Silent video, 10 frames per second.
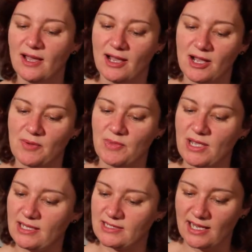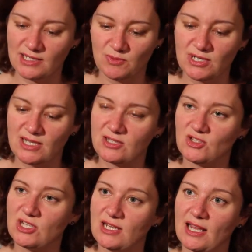Um, he has an expertise
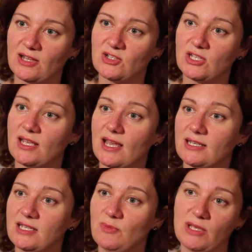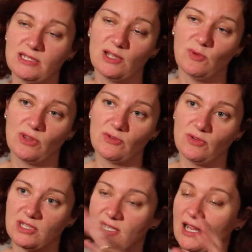in genealogy, and he basically went through
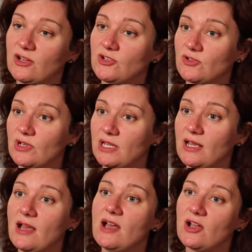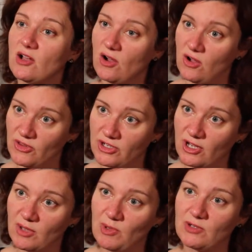the entire tree, got all the
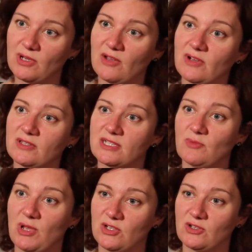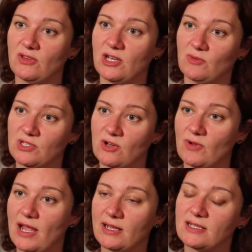documentary evidence to make sure that it was
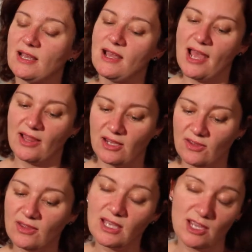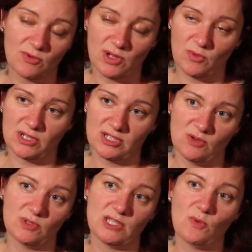correct. And the other thing he really wanted to
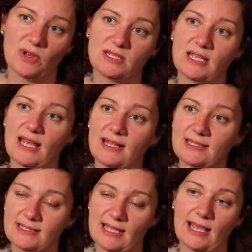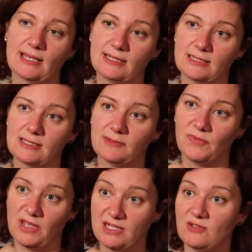do was he wanted to get a second
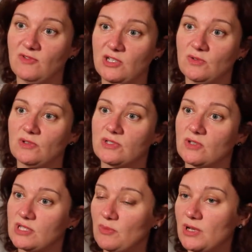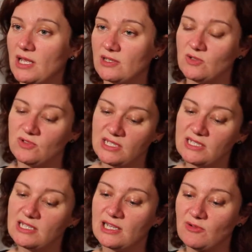individual, so somebody else who's
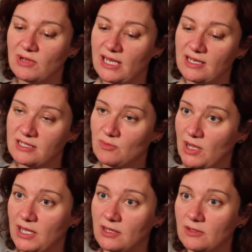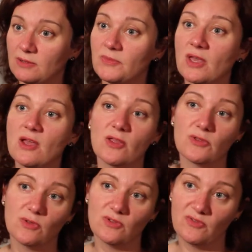distantly related to Michael
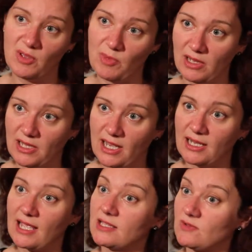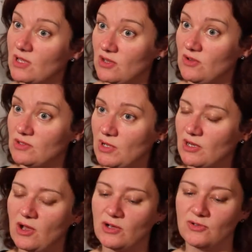through the female line again so I can use
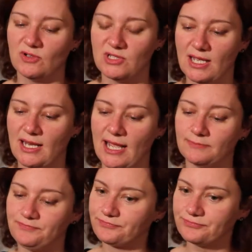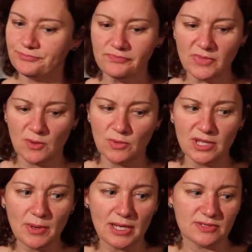mitochondrial DNA. And
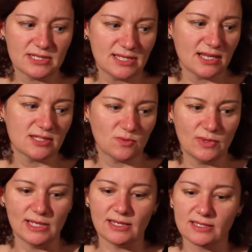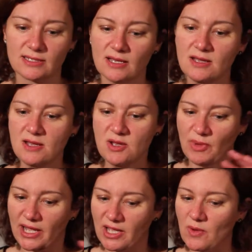within about six weeks,
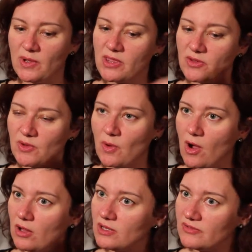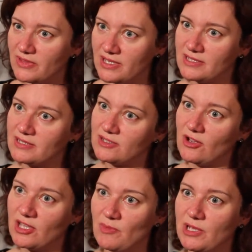by going through all of this
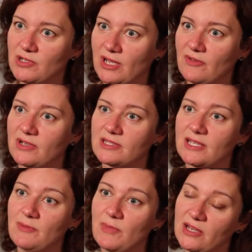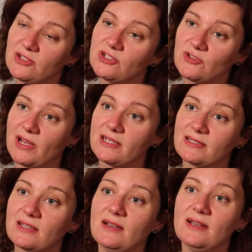documentary evidence, he managed to
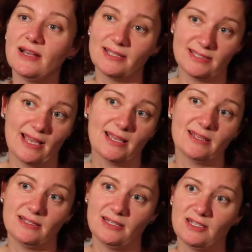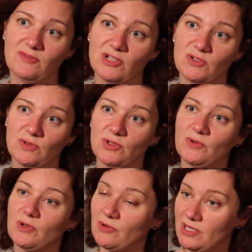trace a second individual
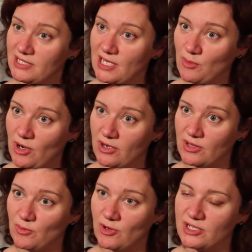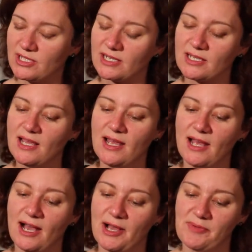who agreed to take part in the project.
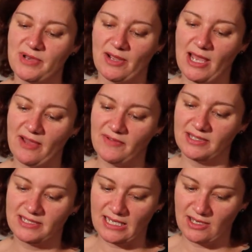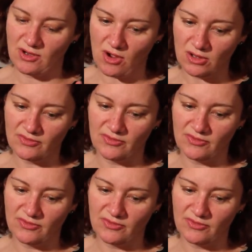Um, now, having seen all